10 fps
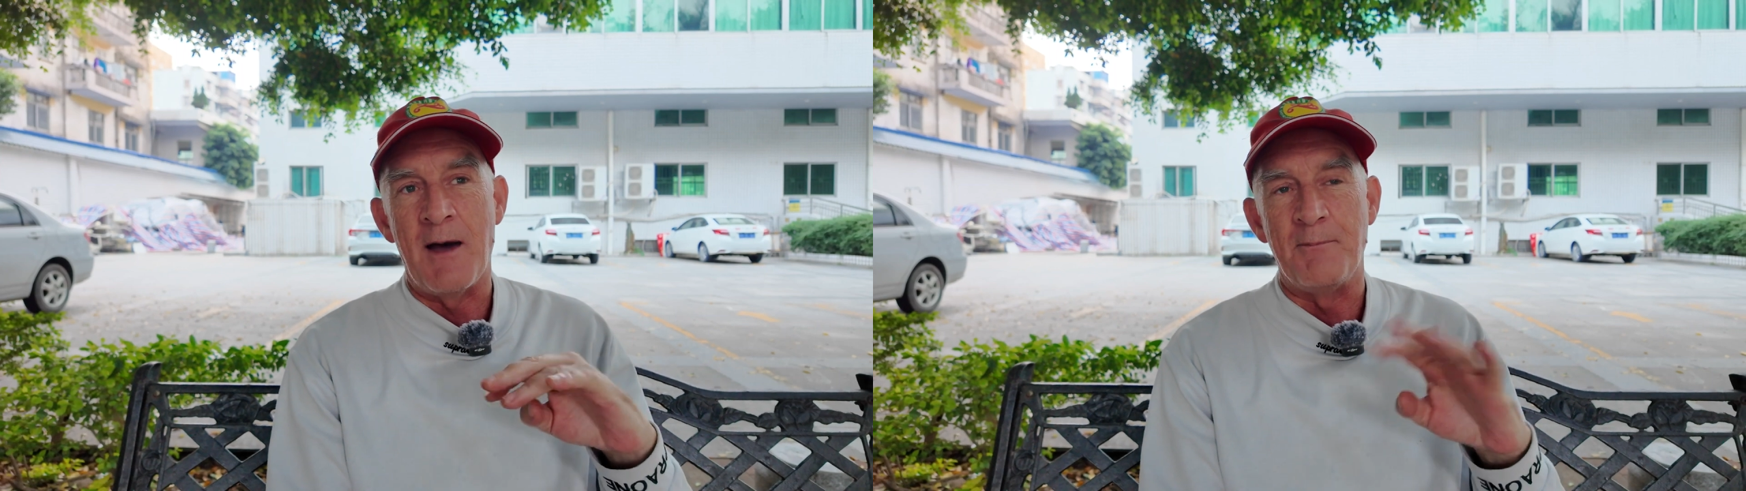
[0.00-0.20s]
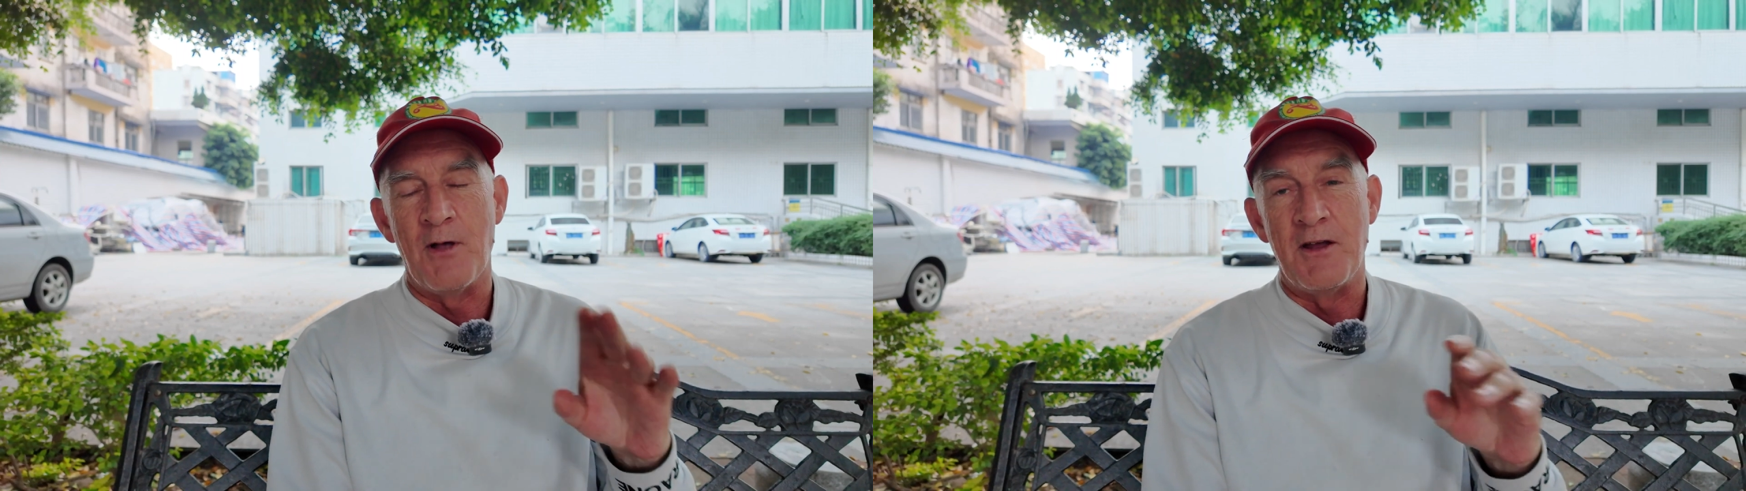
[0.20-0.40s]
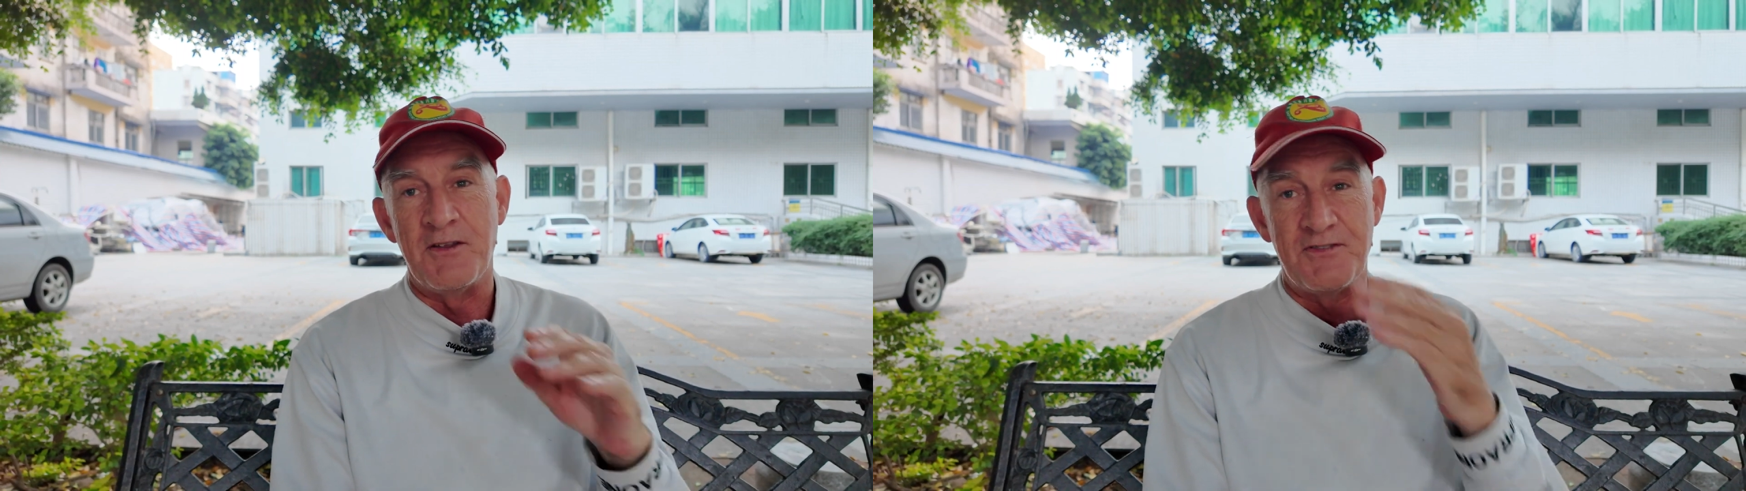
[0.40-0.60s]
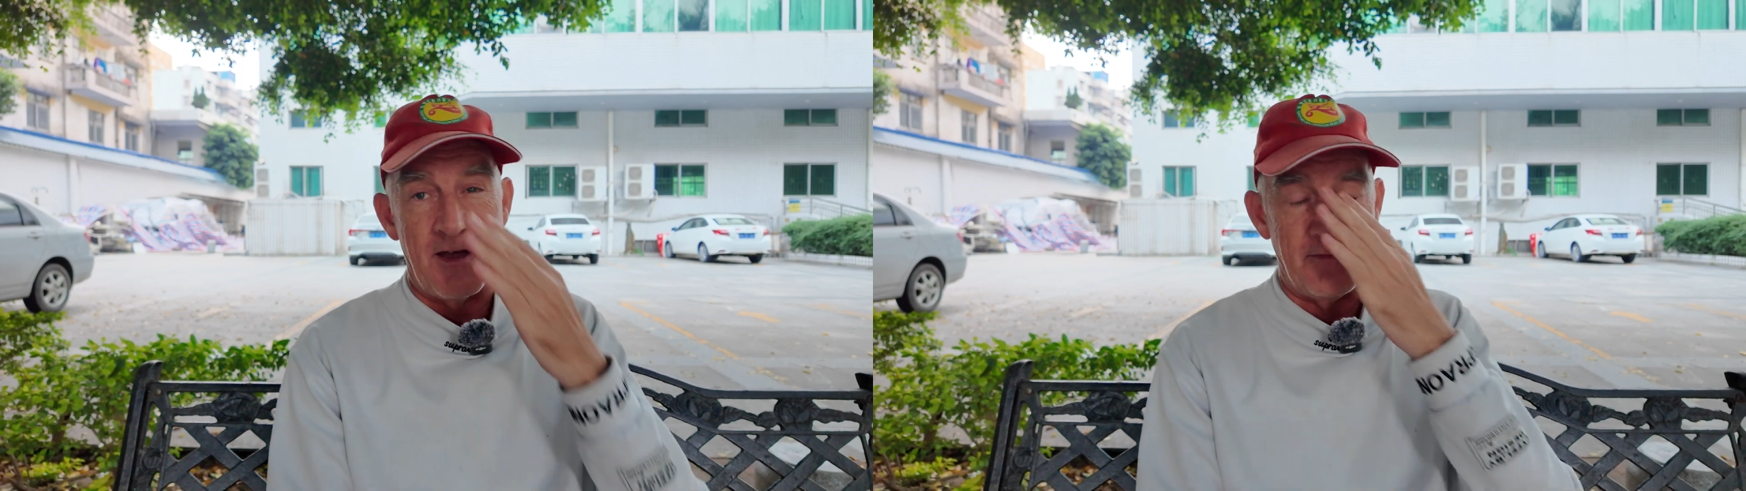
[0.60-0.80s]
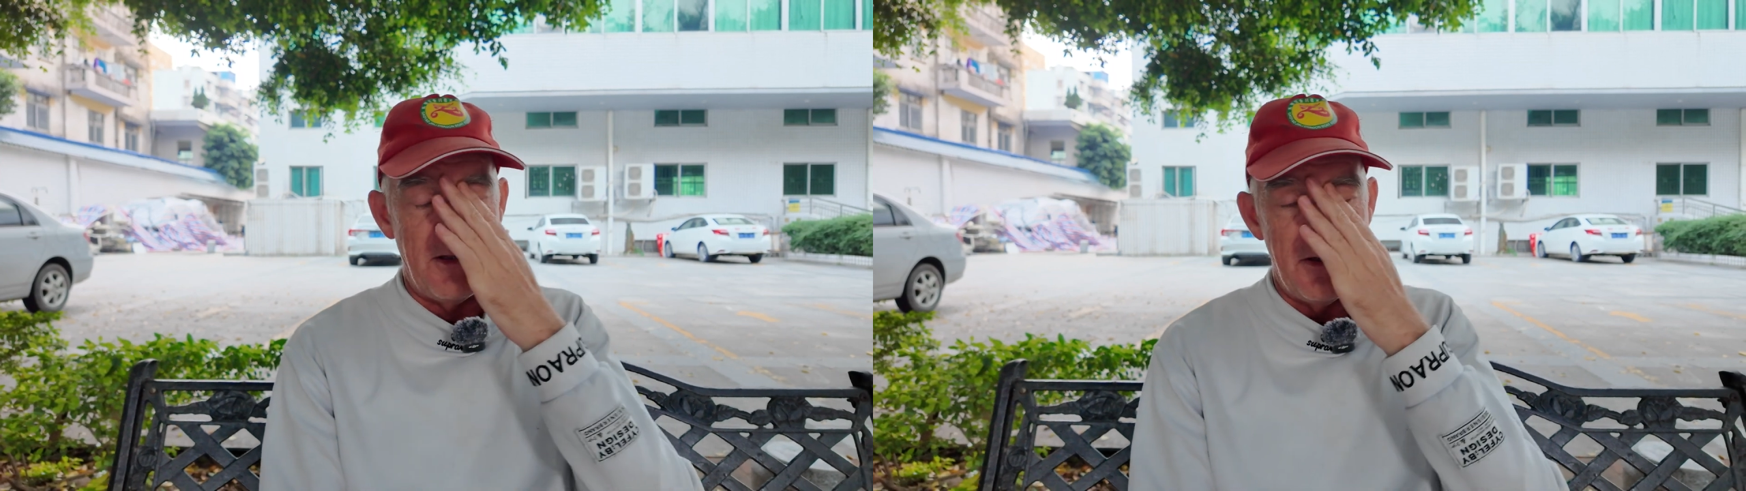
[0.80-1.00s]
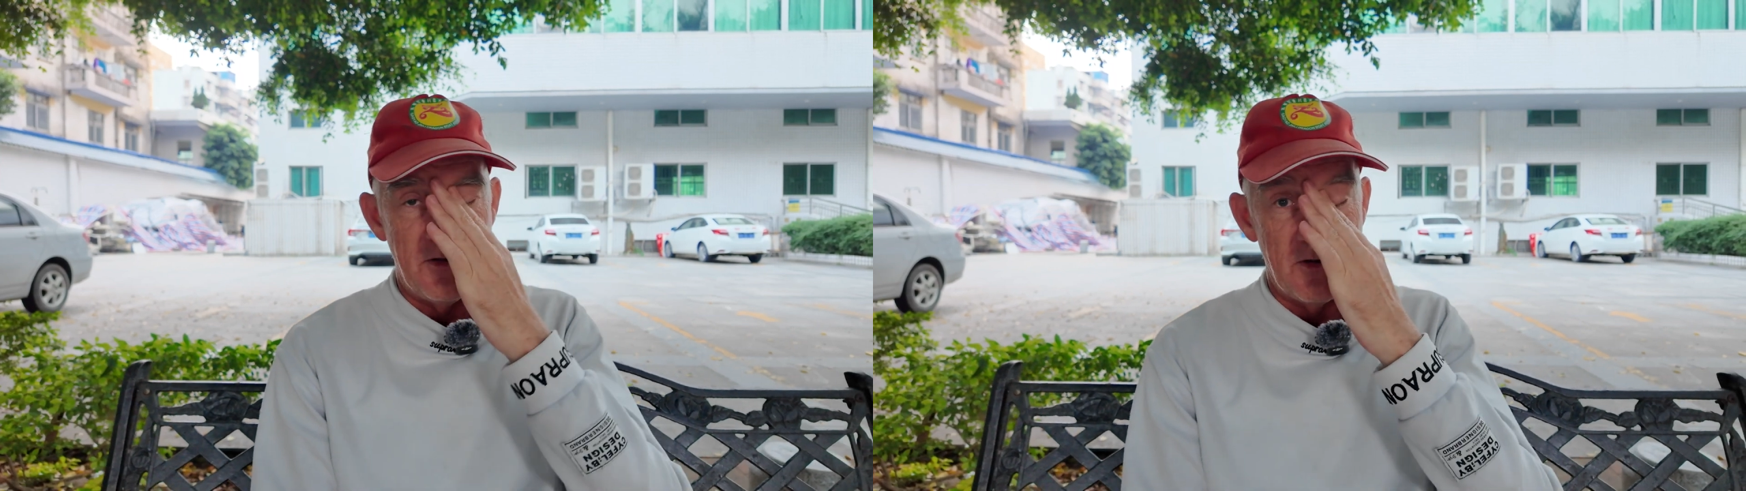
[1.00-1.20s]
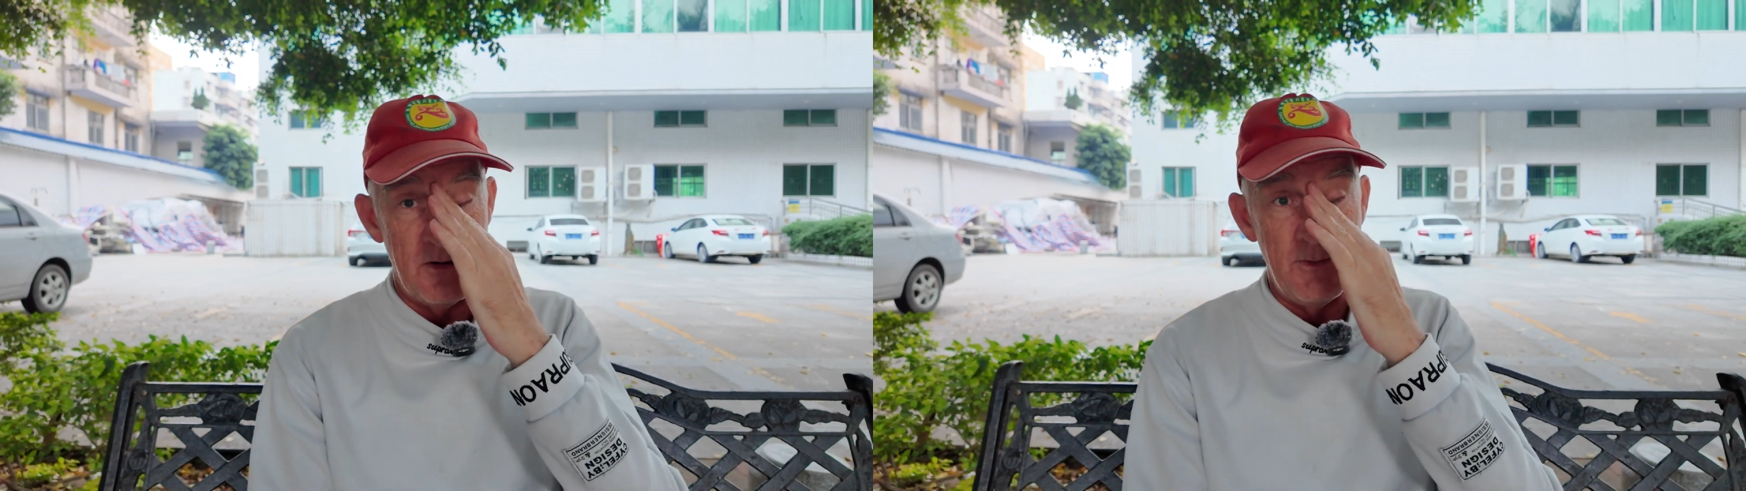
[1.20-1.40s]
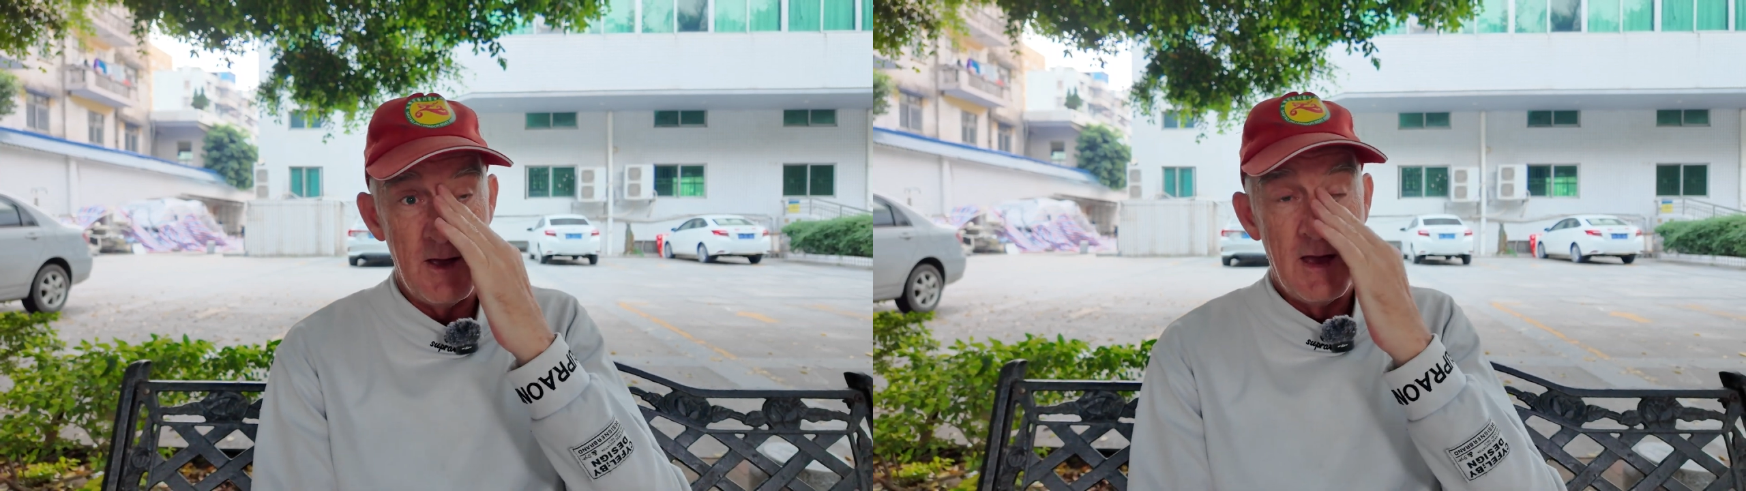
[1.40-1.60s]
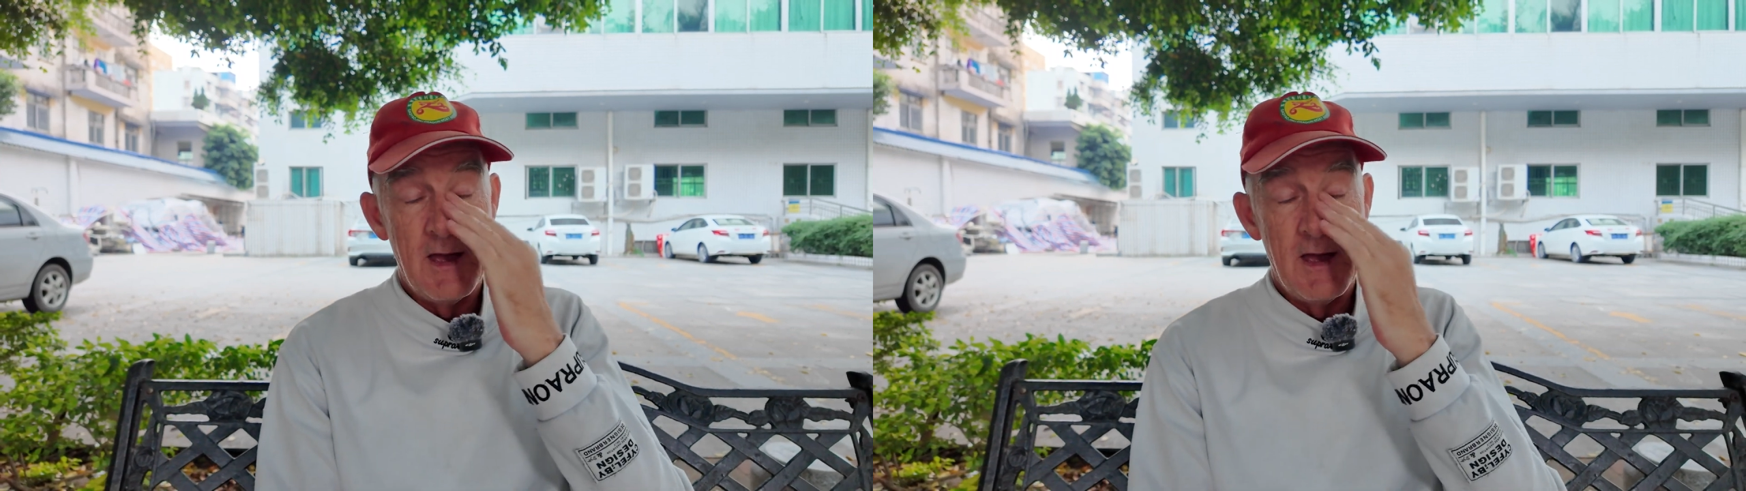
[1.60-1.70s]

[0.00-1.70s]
uploading stuff to YouTube.